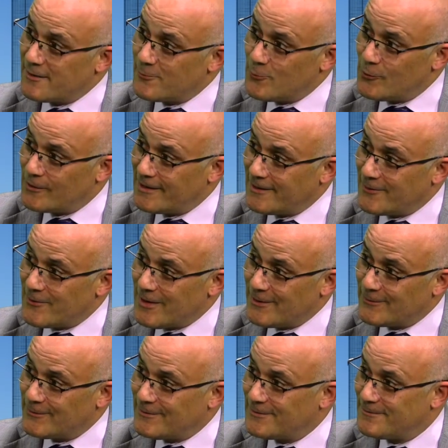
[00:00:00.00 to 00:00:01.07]
walking
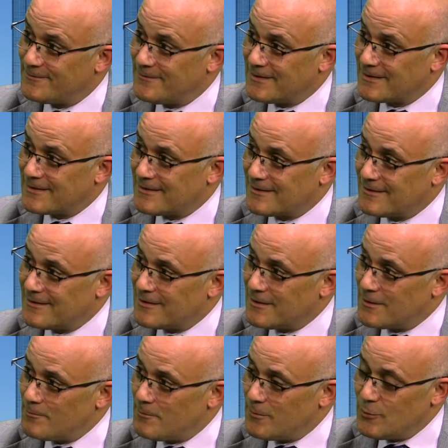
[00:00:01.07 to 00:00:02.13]
around.
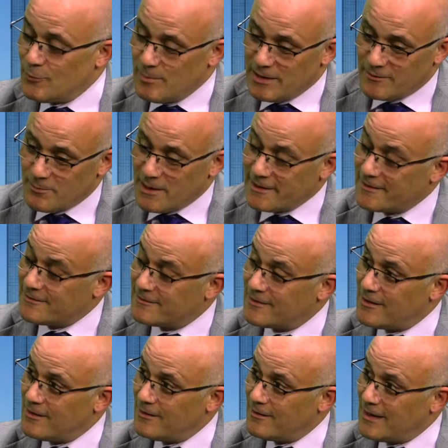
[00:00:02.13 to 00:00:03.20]
Moonbase Mike is
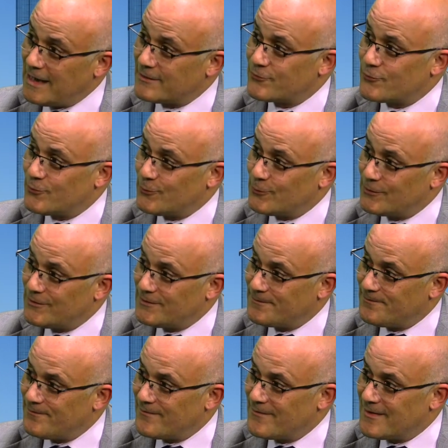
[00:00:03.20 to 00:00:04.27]
our astronaut.
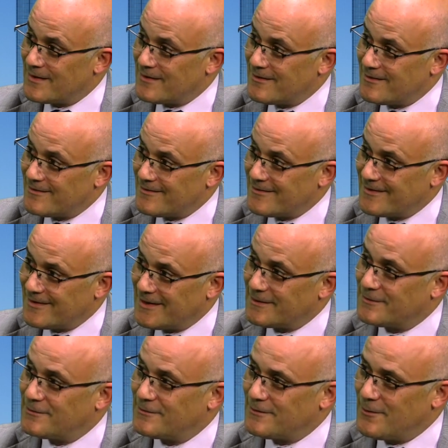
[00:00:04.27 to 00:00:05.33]
Oh, really?
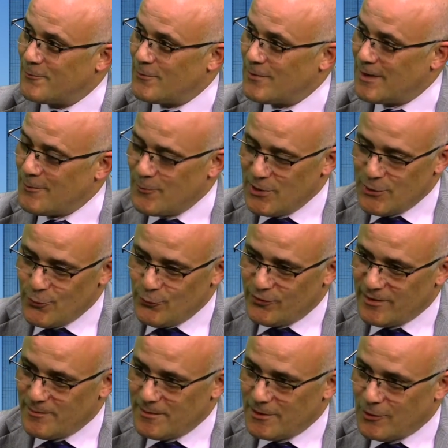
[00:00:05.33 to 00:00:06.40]
Yes. And, okay. And we use
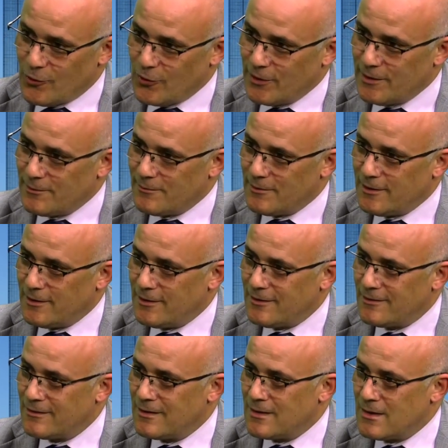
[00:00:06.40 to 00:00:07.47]
him a lot in, uh,
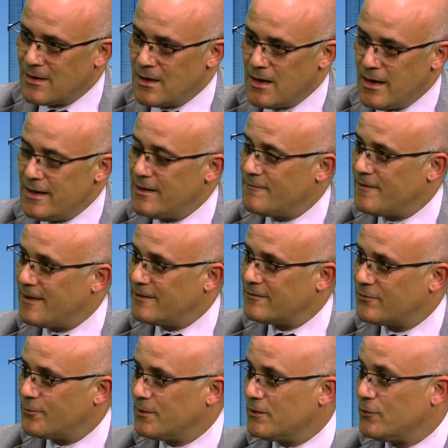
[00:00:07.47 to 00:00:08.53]
in
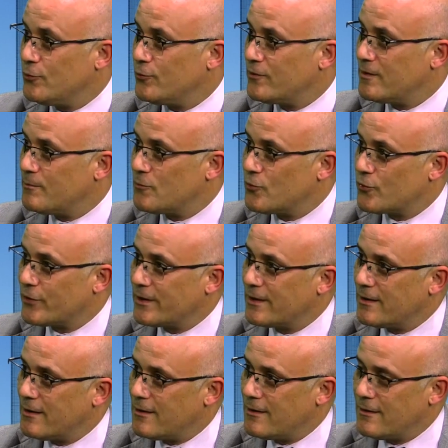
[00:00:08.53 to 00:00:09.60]
events. We used him during
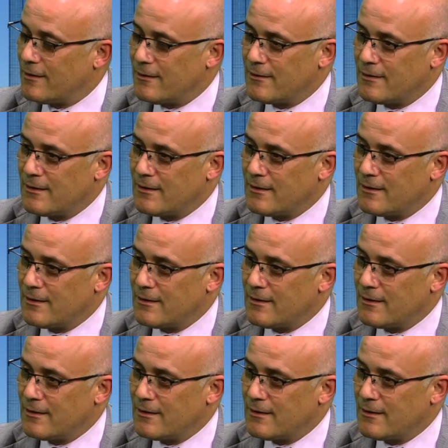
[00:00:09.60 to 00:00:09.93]
uh,